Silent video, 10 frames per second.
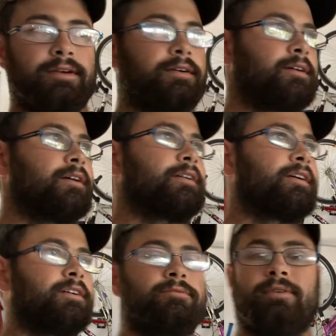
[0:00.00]
Alright
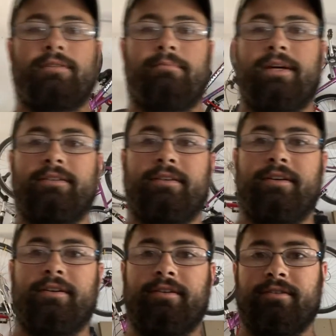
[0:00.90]
guys, welcome back to
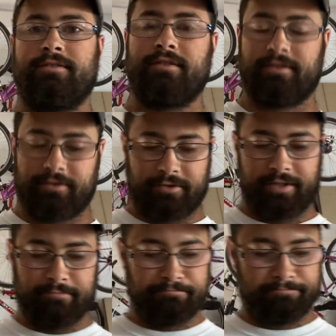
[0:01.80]
Air Guns
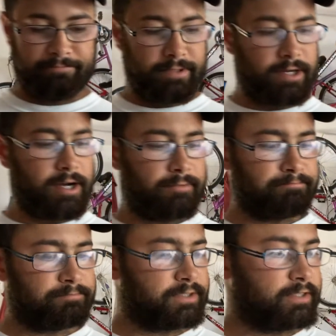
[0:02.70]
Extreme.
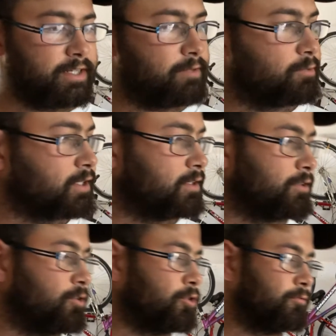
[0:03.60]
Today we're going to
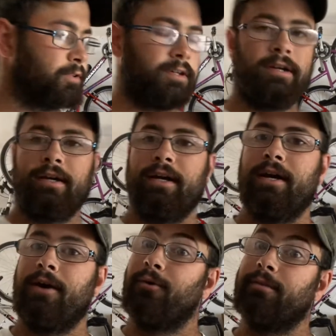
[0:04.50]
go over
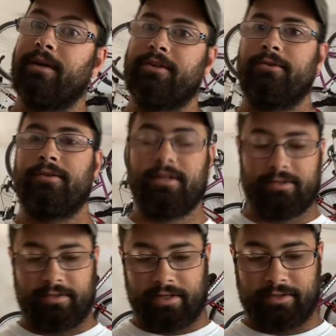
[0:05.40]
one of my new guns
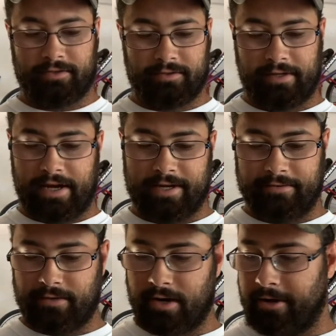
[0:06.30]
that I just got.
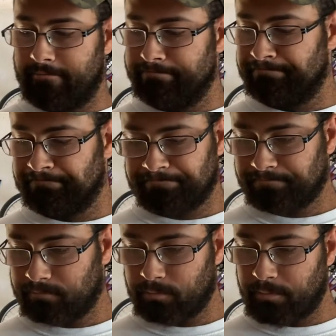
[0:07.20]

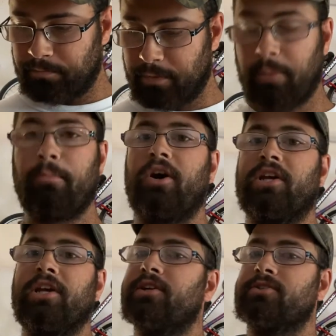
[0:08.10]
Bought
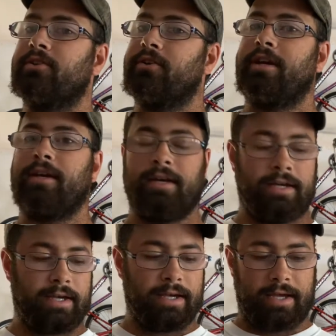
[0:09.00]
it yesterday,
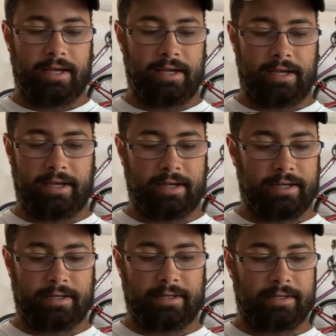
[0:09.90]

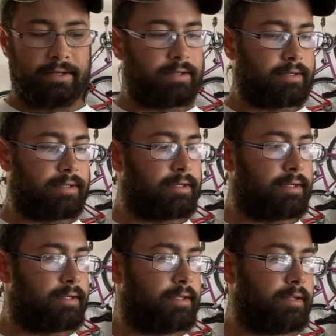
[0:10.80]
and
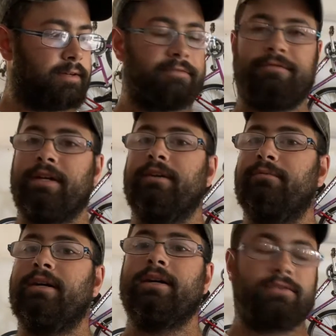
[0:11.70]
I figured,
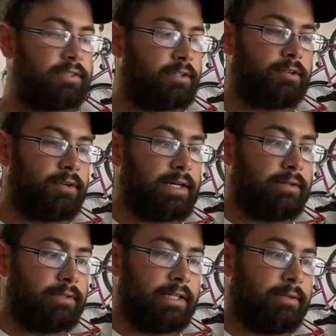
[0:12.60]
well, I was going to go
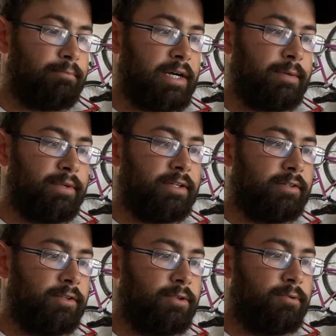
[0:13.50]
out and buy me a
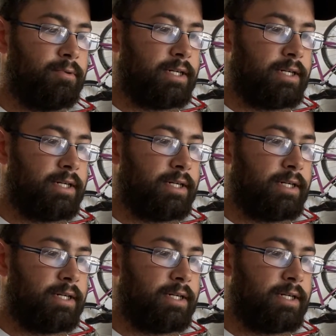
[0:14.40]
new